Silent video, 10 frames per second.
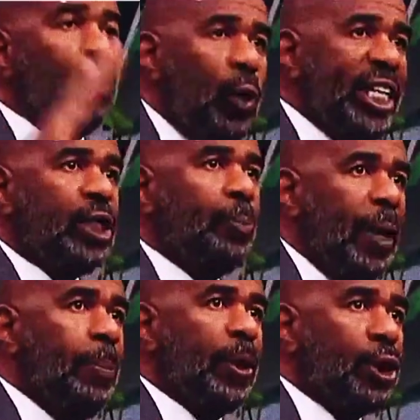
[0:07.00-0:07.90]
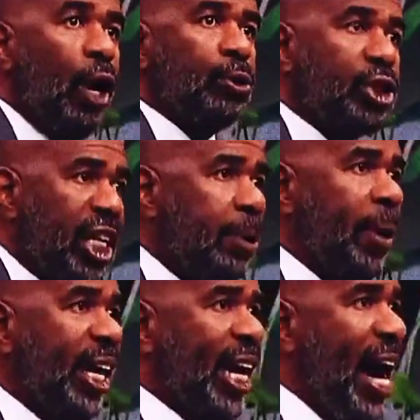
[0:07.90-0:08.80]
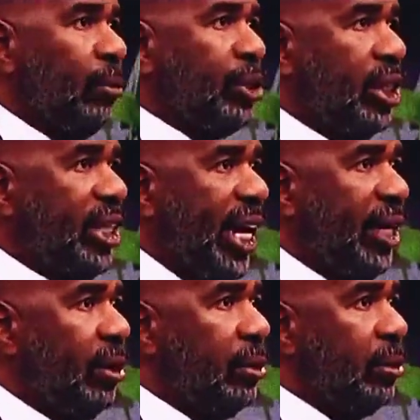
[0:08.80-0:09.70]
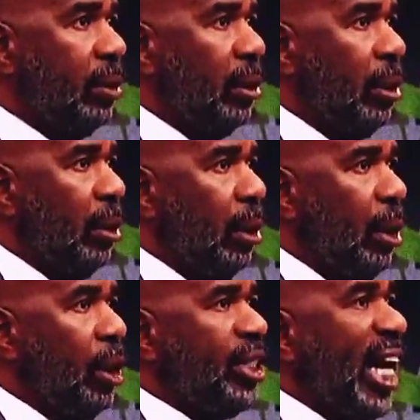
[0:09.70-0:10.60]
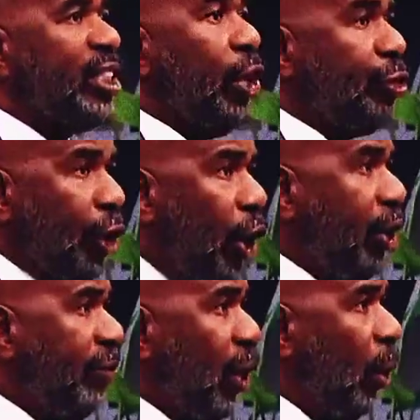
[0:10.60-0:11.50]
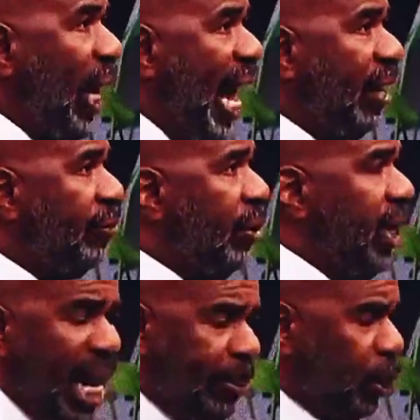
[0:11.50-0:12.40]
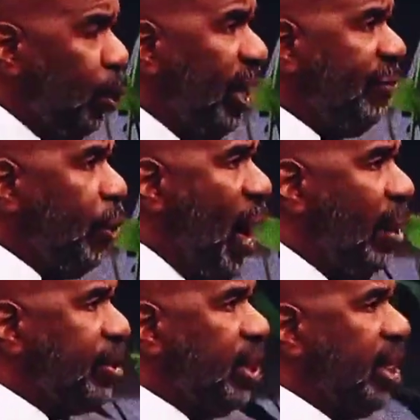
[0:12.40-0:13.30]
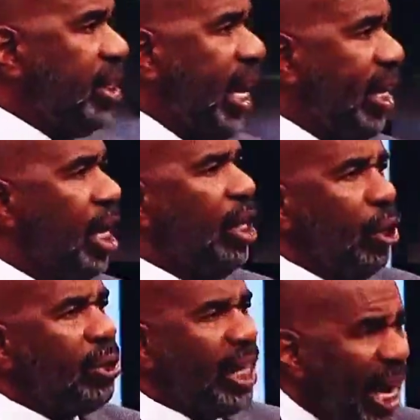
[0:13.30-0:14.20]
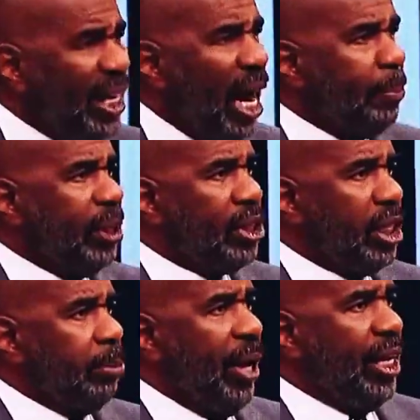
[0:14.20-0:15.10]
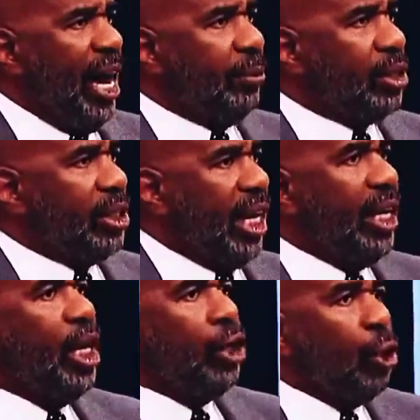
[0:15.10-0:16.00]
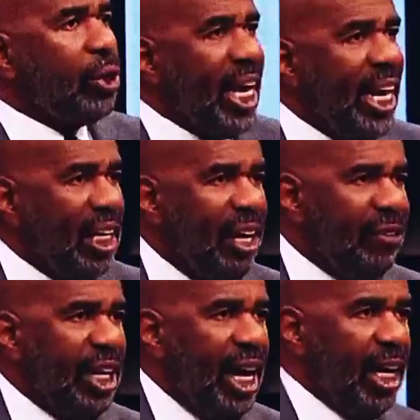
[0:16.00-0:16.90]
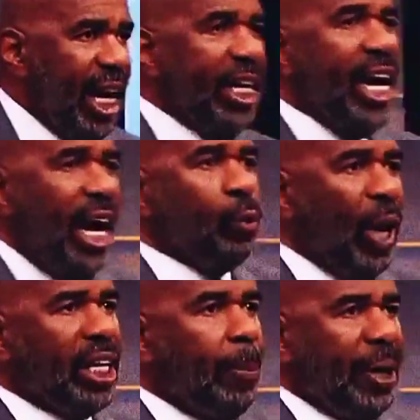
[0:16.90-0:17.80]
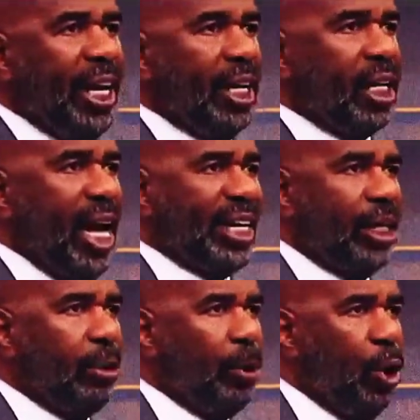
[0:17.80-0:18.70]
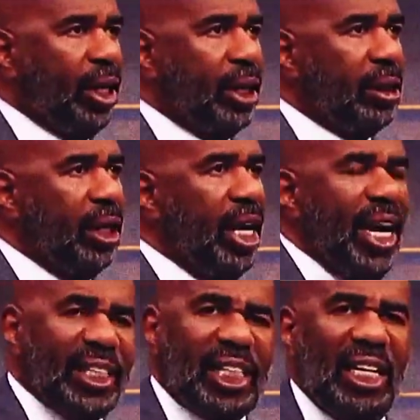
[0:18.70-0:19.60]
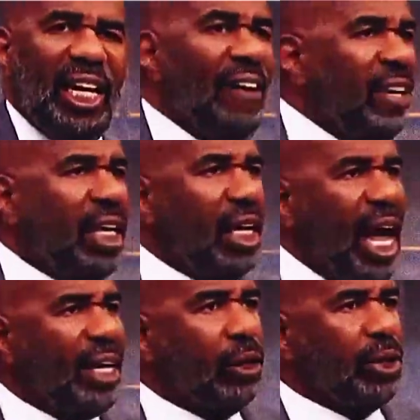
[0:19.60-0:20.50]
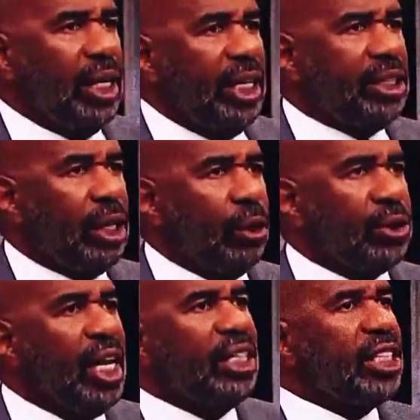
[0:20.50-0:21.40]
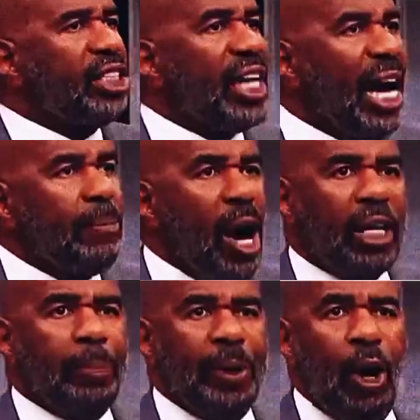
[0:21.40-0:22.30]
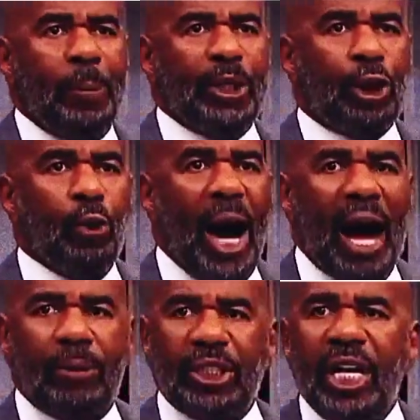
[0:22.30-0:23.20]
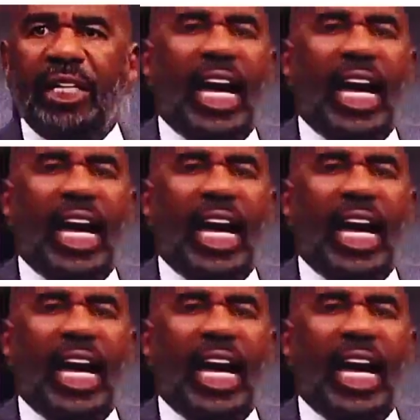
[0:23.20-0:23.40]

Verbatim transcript: Rich people don't sleep eight hours a day. That's a third of your life. It ain't but 24 hours in a day. You cannot be sleep eight hours a day. You can't live in LA and wake up at eight o'clock in the morning. It's 11 o'clock on the East Coast. The stock market been open two hours.